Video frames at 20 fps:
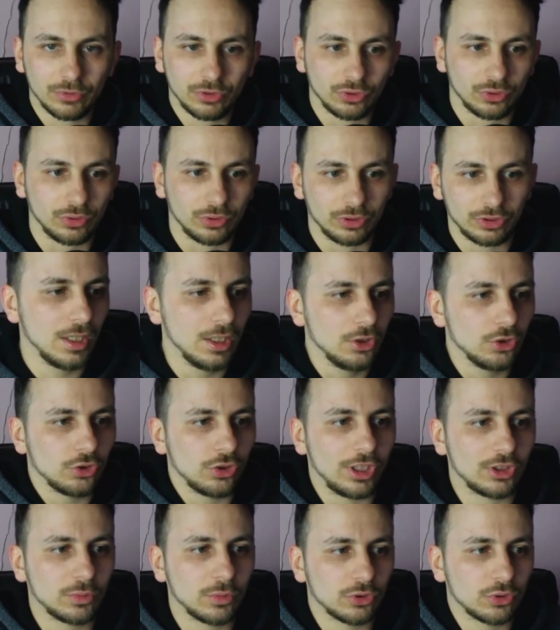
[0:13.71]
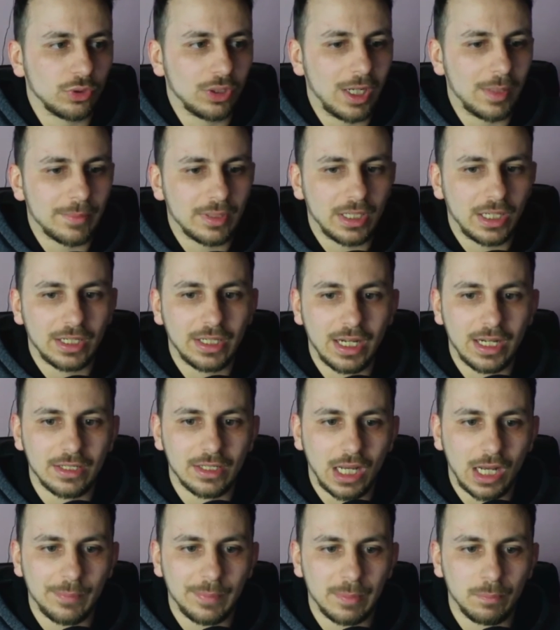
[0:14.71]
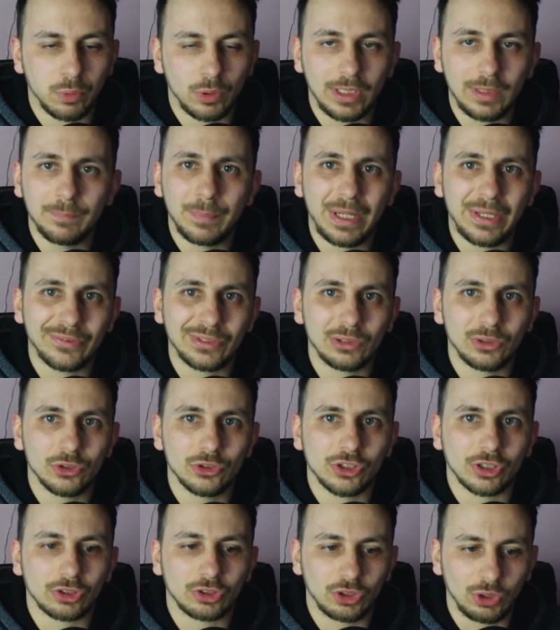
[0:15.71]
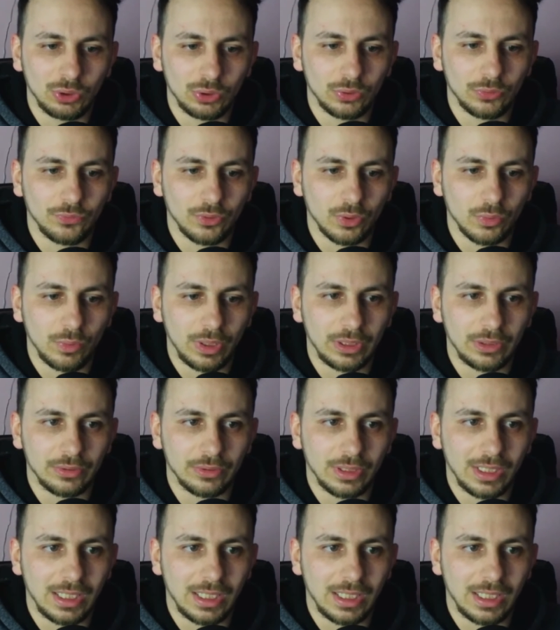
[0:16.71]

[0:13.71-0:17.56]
So so that's what's going to happen and then I've been playing Pathologic 2 for a while